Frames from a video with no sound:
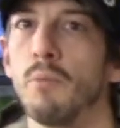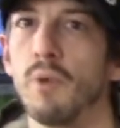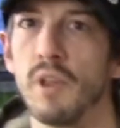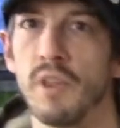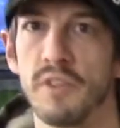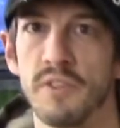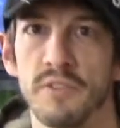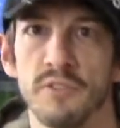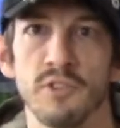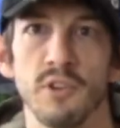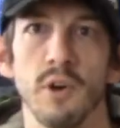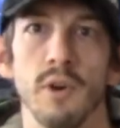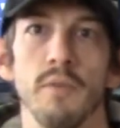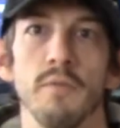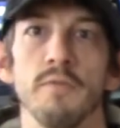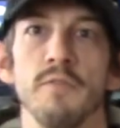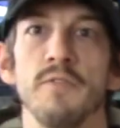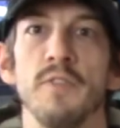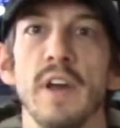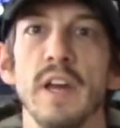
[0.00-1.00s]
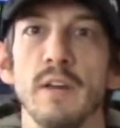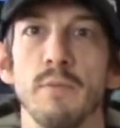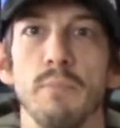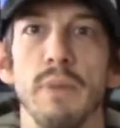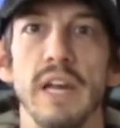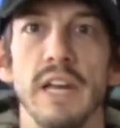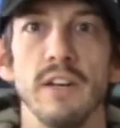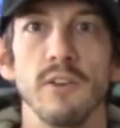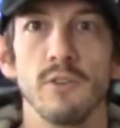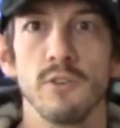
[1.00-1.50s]
with some fake
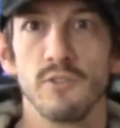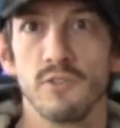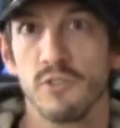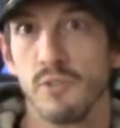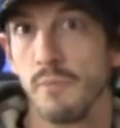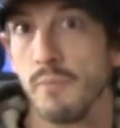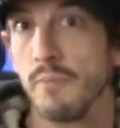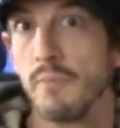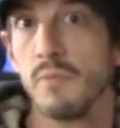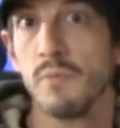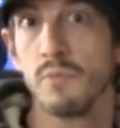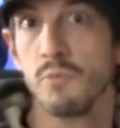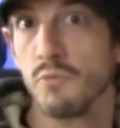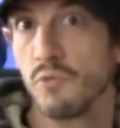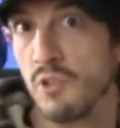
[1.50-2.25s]
bait or some